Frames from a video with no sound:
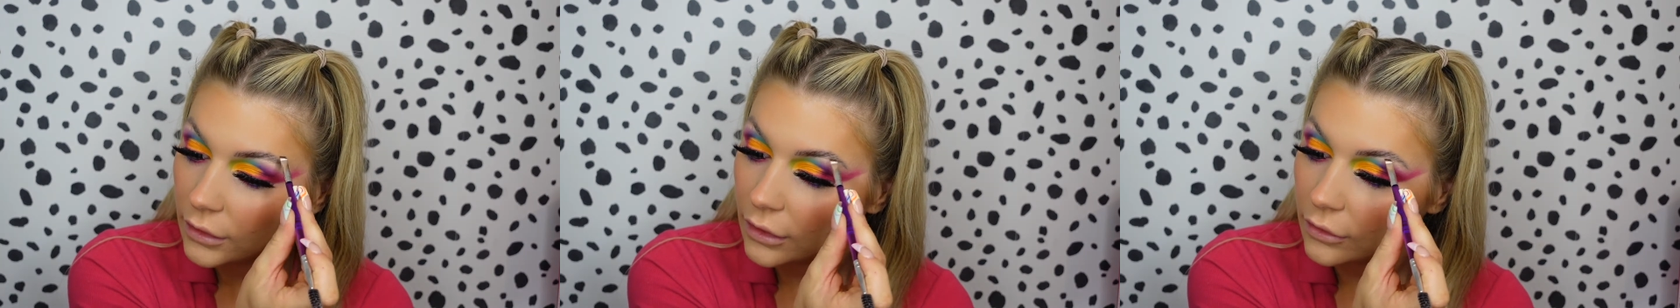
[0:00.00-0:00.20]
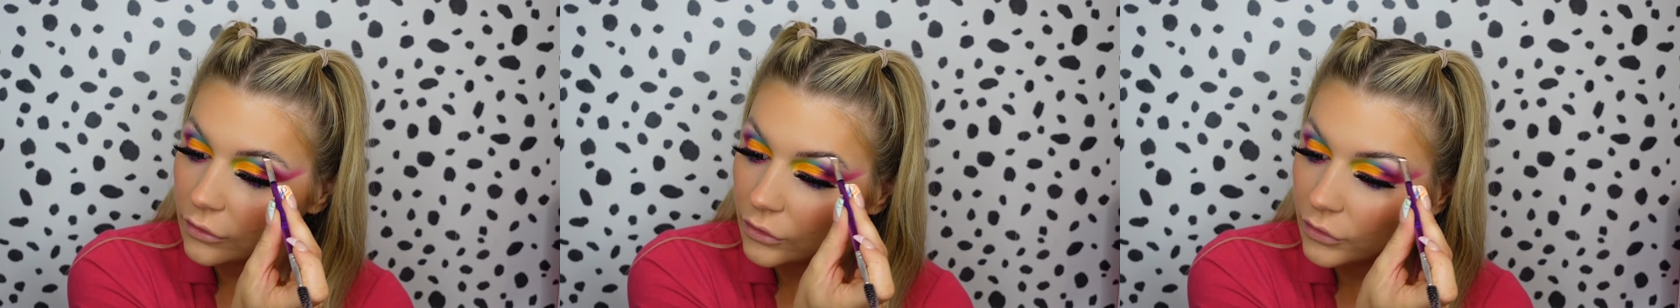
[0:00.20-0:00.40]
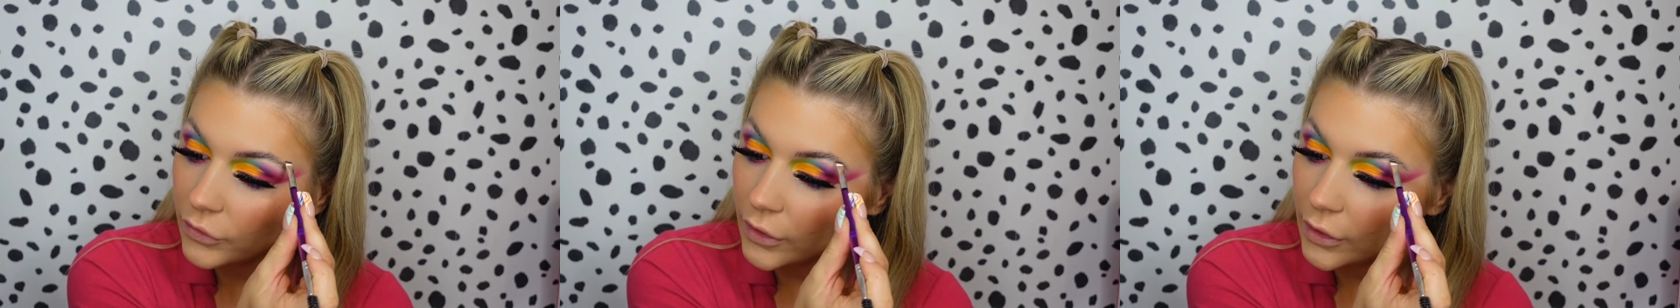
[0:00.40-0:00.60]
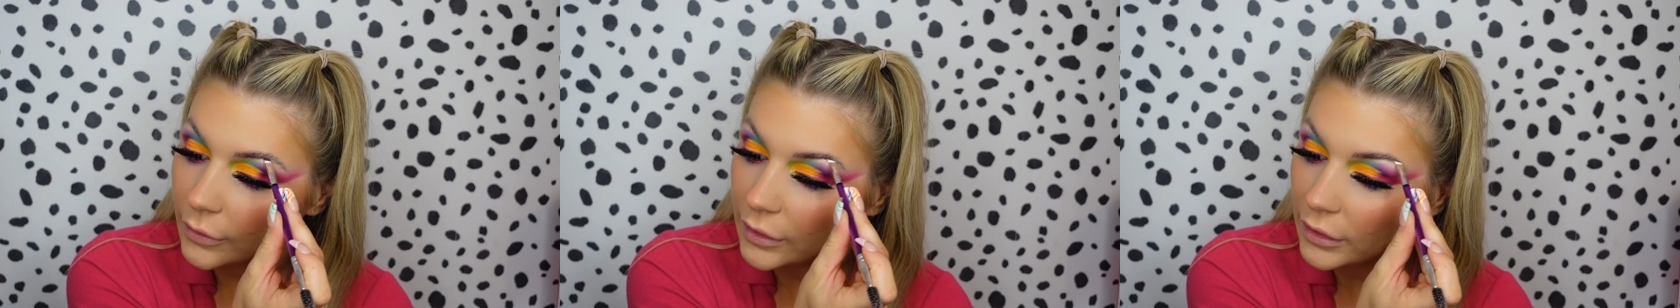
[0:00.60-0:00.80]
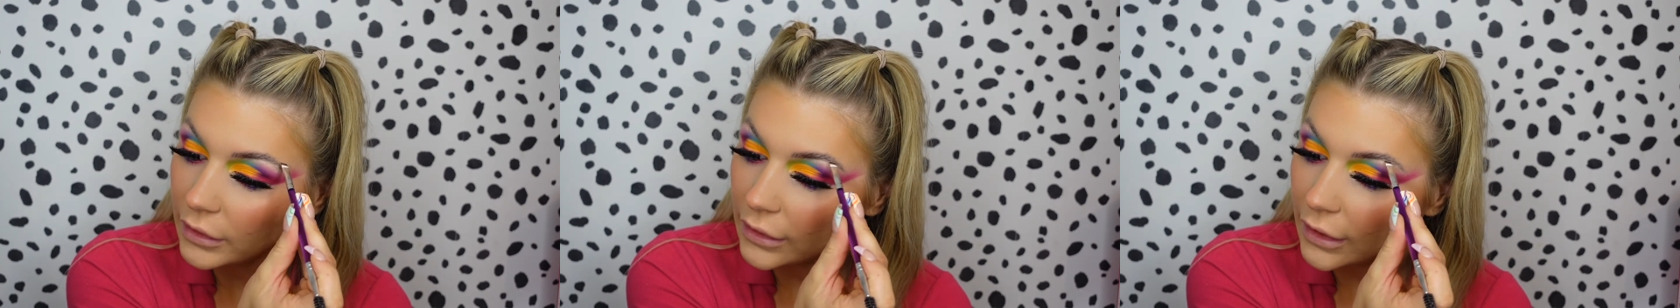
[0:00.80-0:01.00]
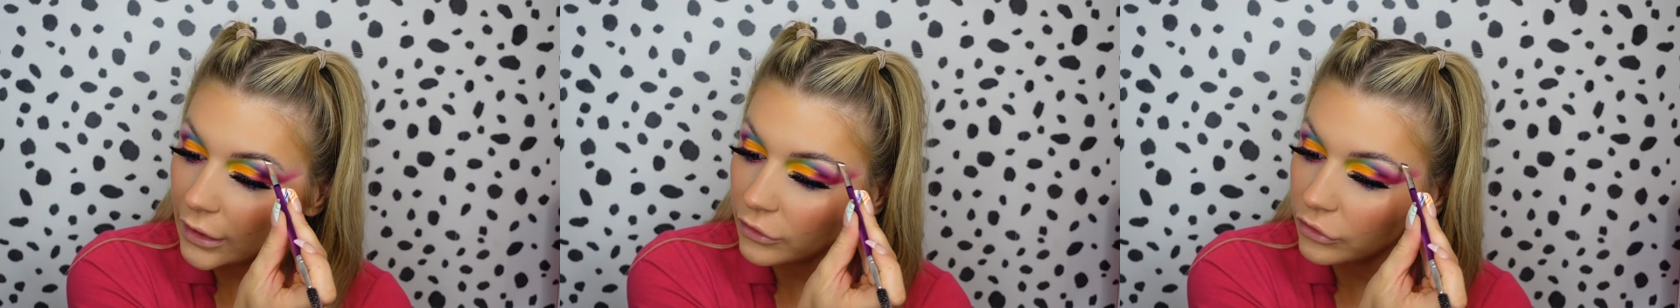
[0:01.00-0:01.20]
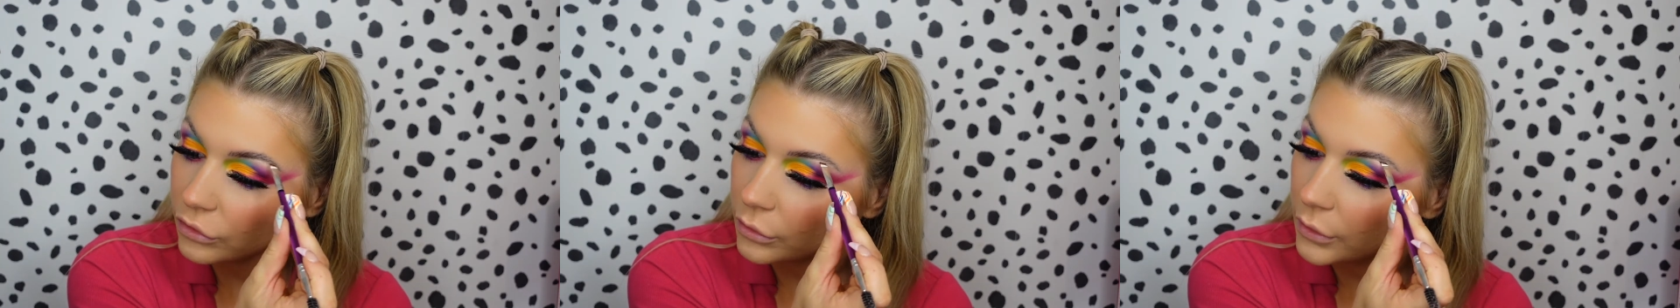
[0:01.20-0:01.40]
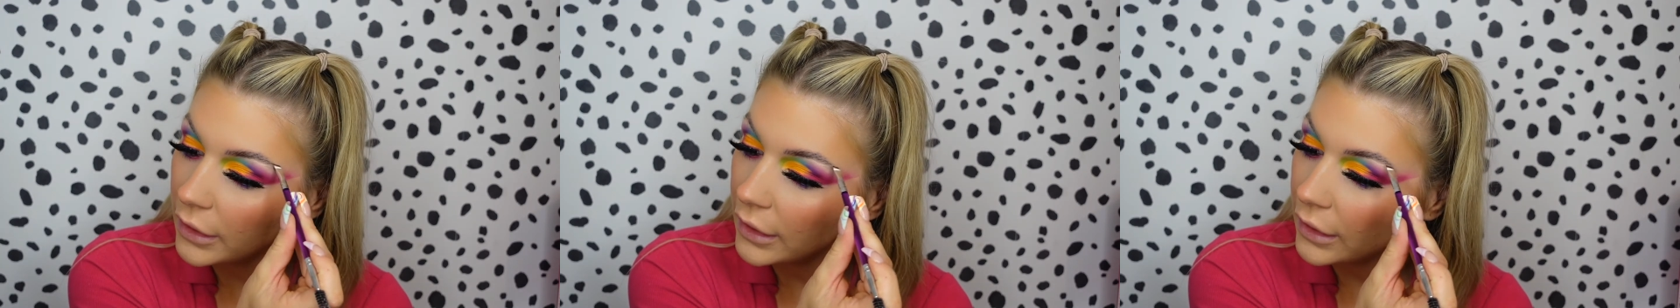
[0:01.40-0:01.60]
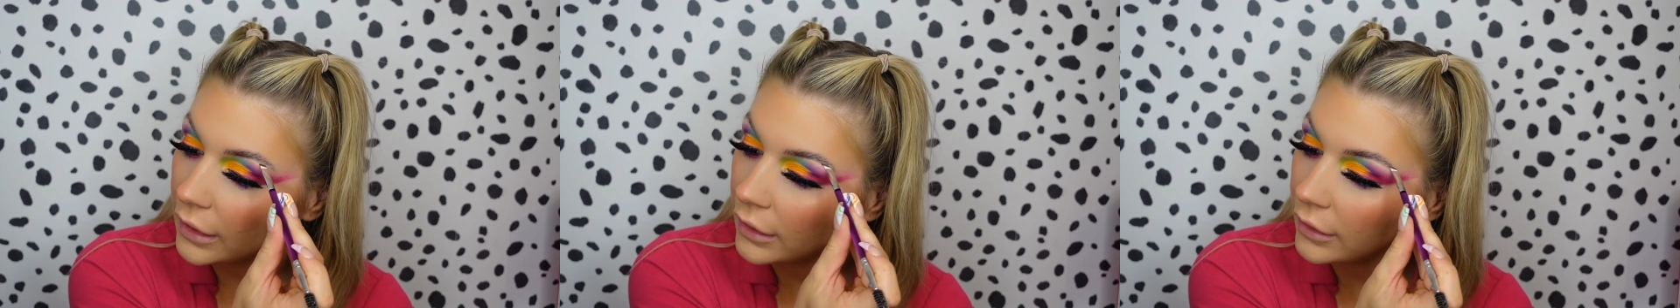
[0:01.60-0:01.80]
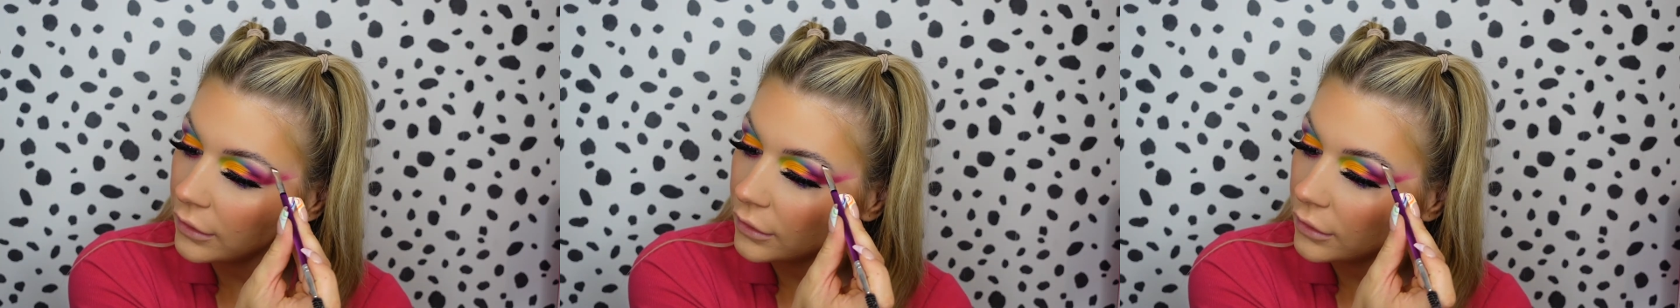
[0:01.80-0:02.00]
and just following your natural hair